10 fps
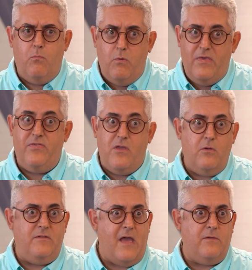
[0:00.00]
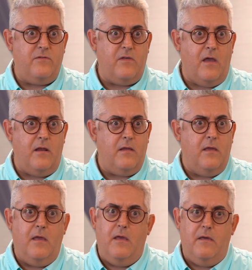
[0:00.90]
With no downside,
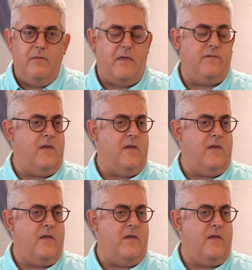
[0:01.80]
that